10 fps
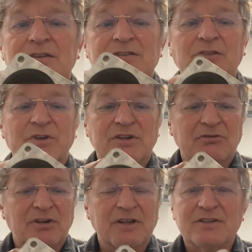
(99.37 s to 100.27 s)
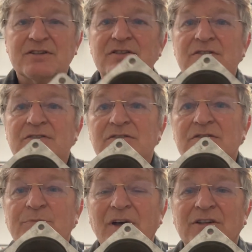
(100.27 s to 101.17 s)
So when you release the
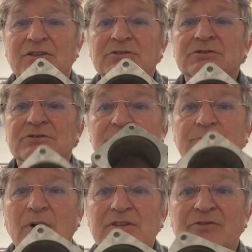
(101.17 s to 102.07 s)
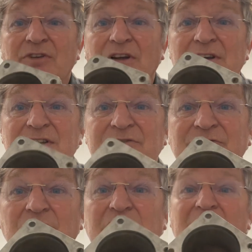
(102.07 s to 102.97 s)
pedal, the butterfly is
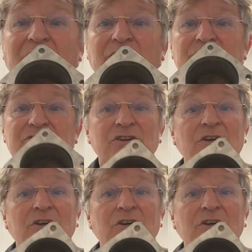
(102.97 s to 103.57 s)
fully closed.